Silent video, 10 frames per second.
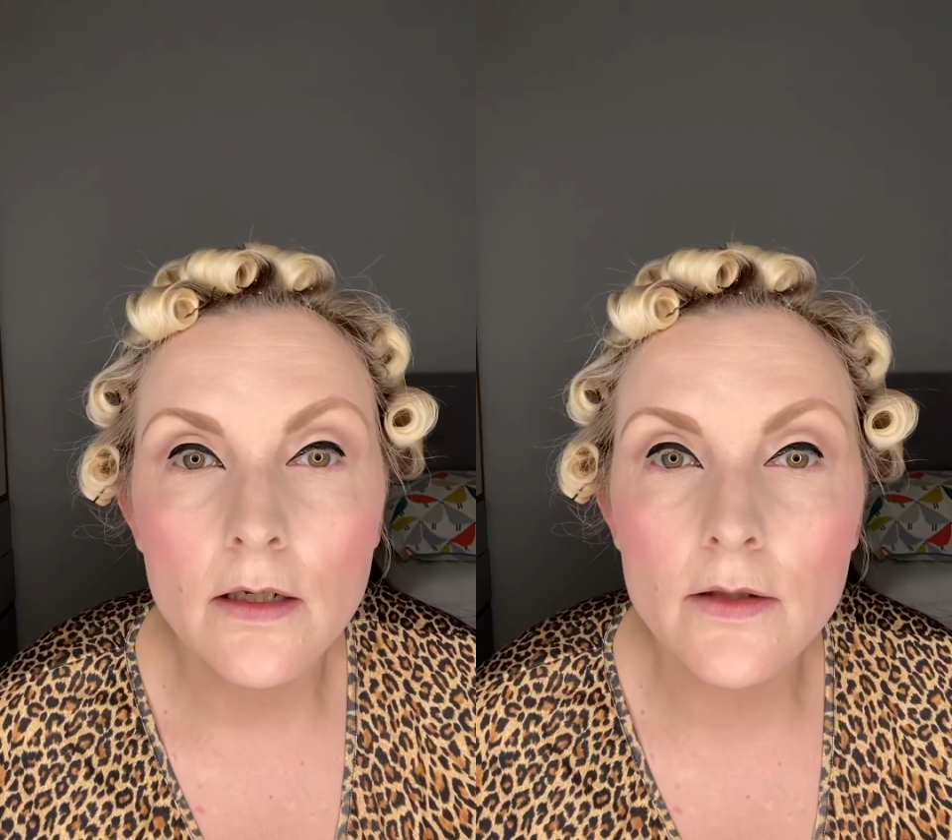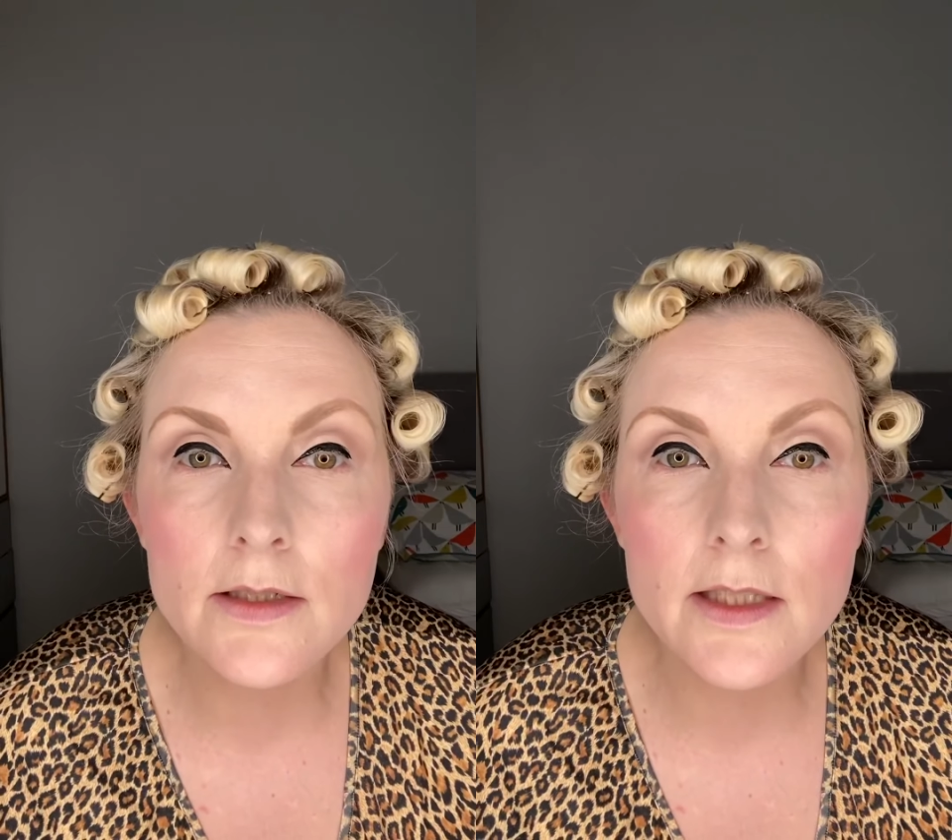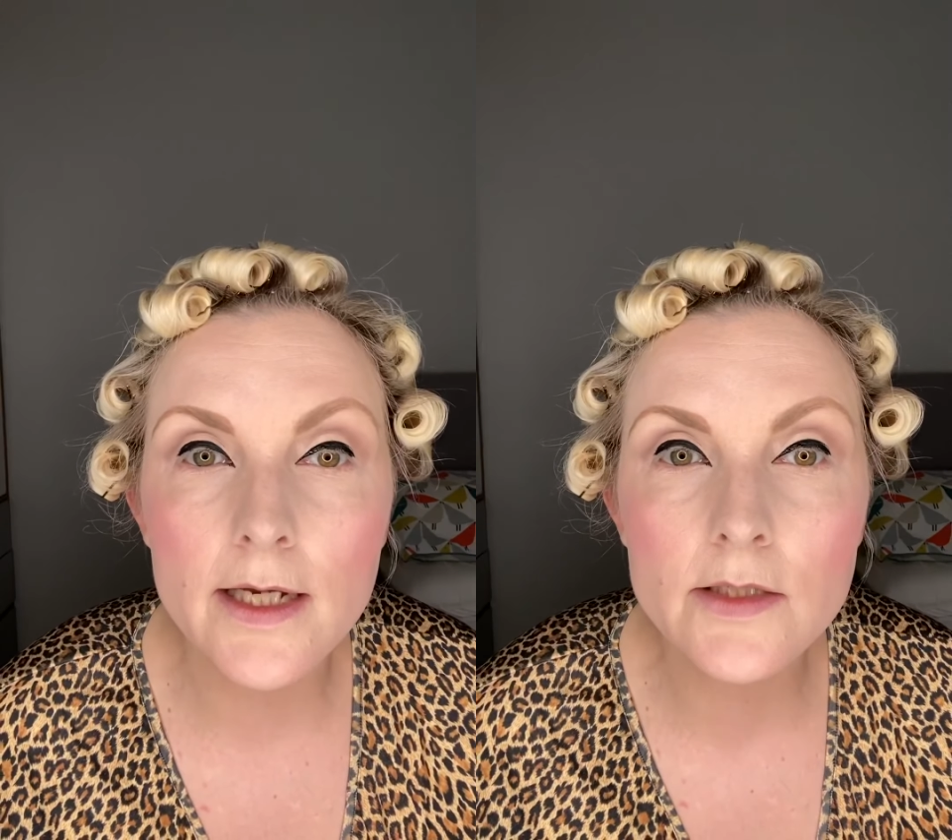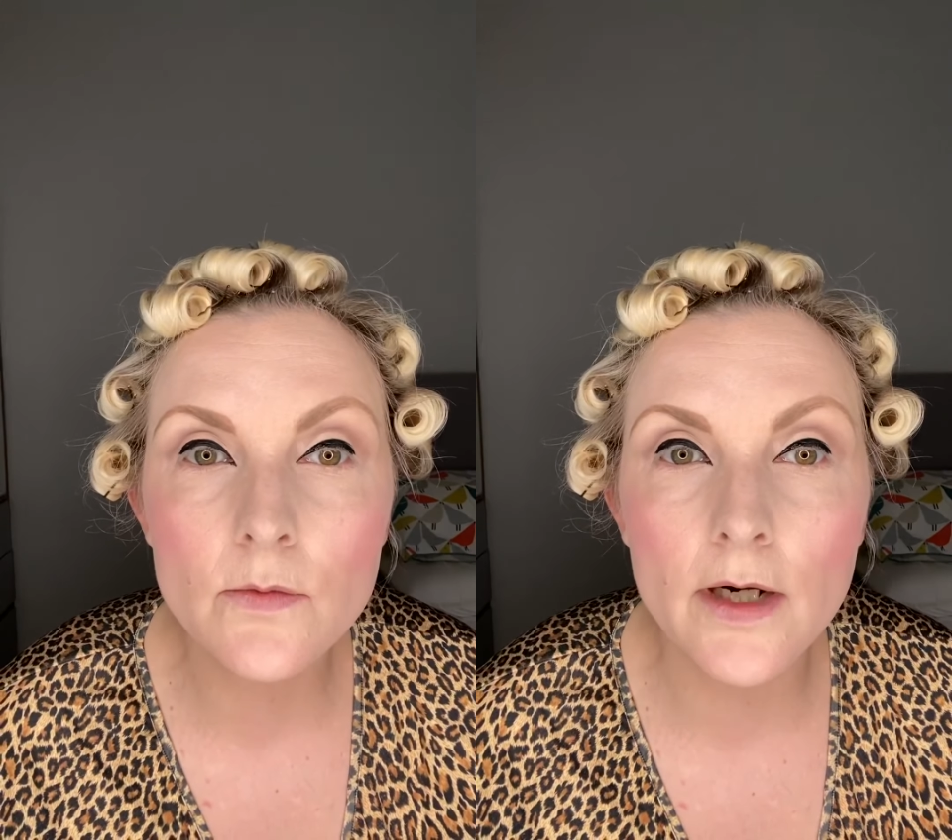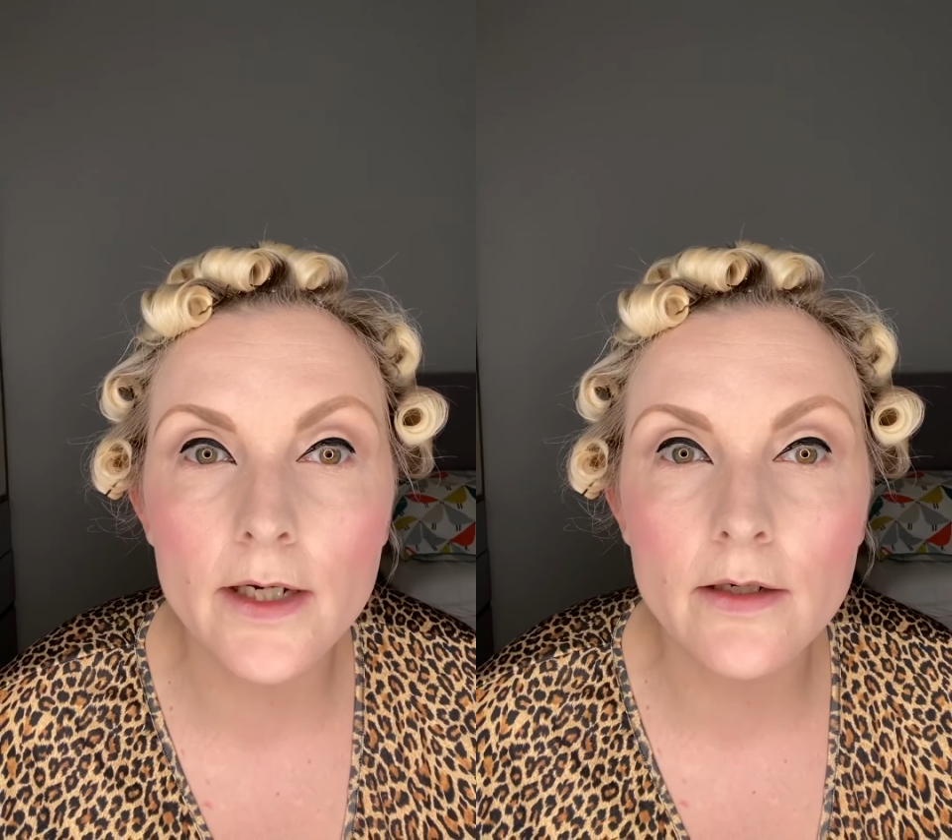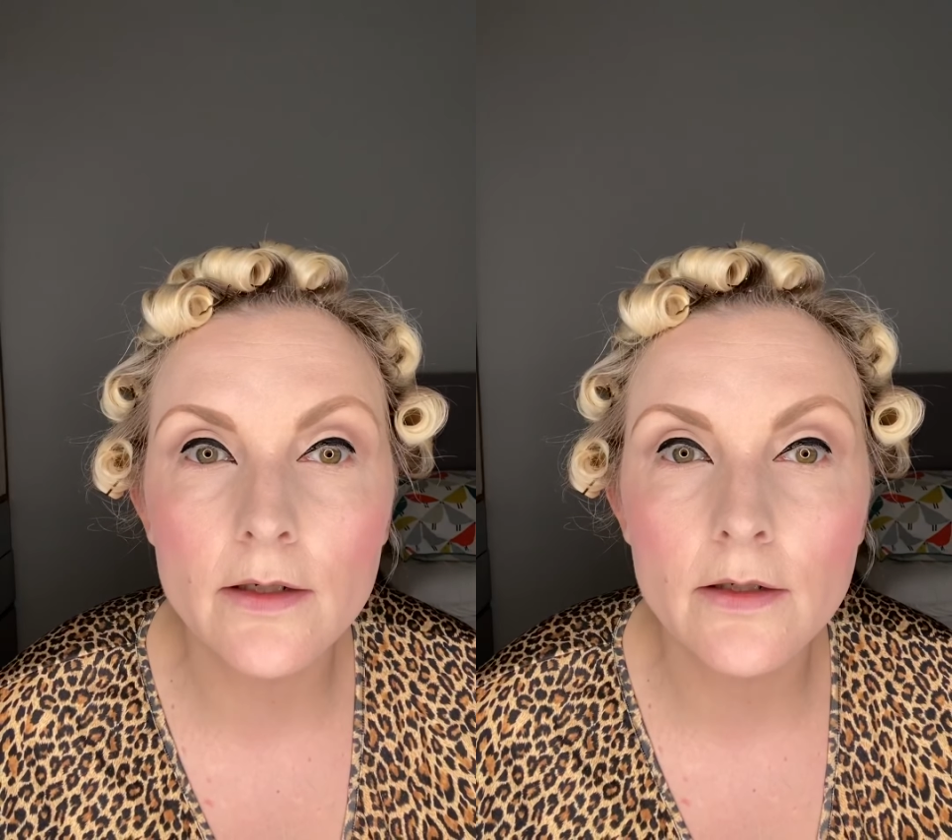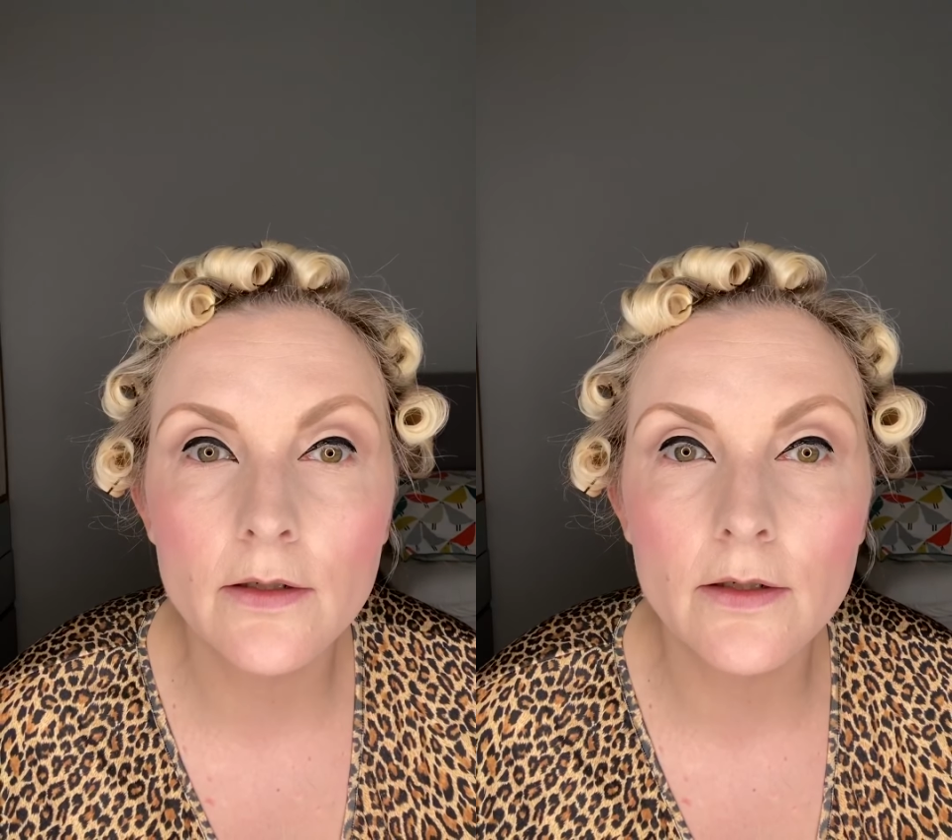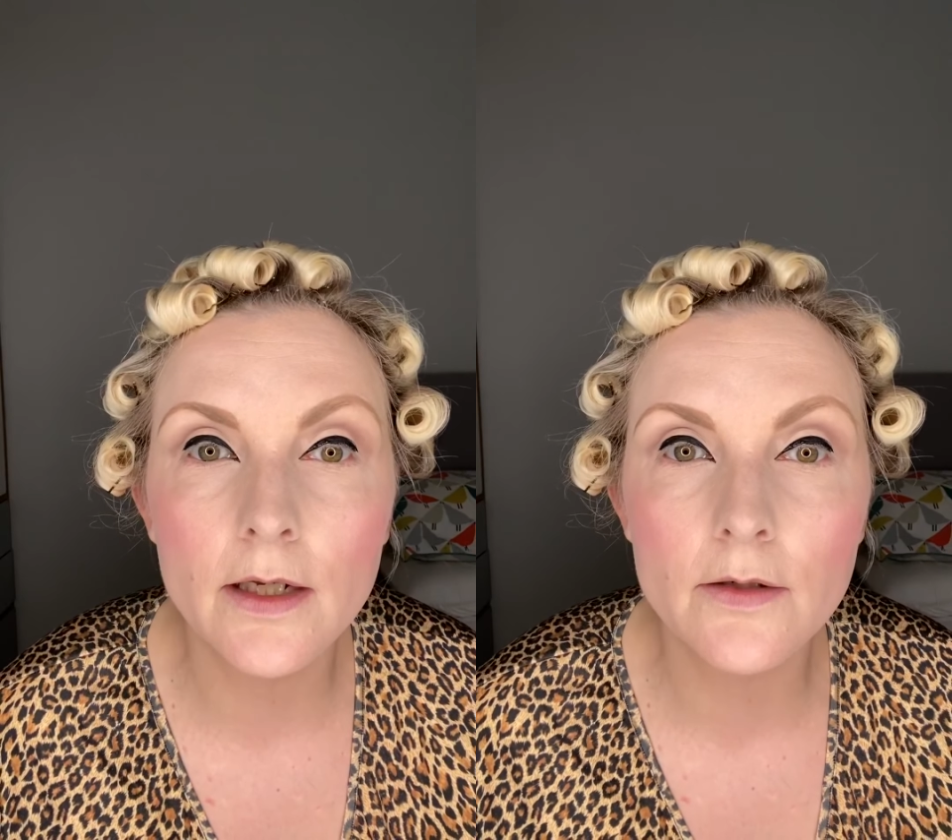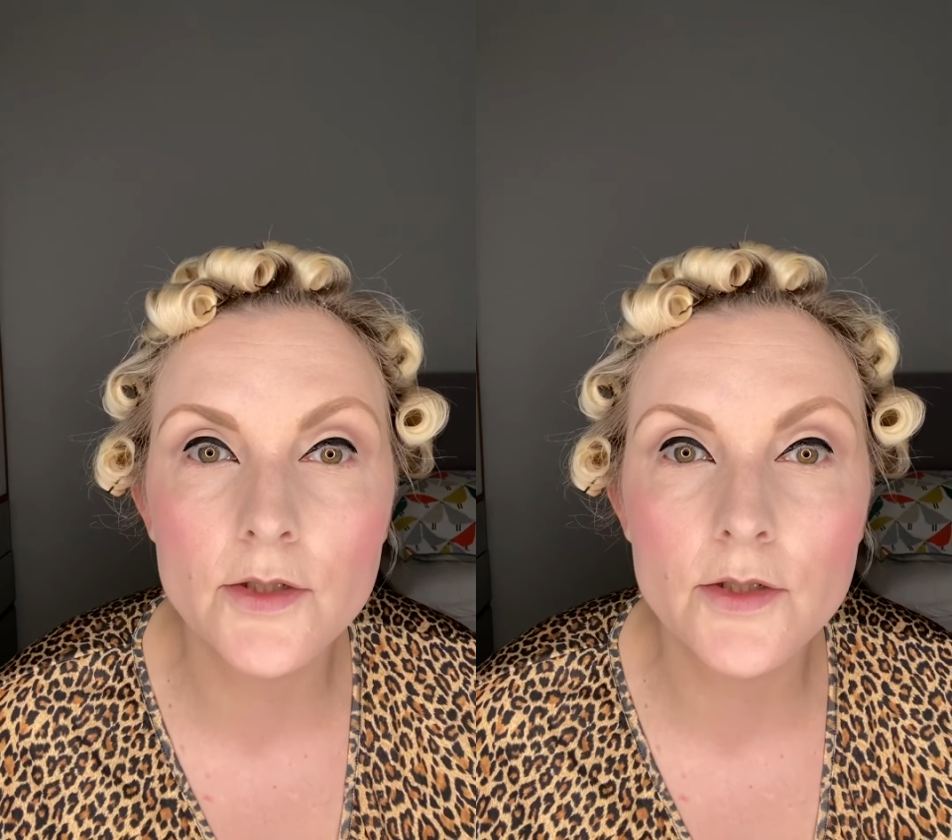there's less white now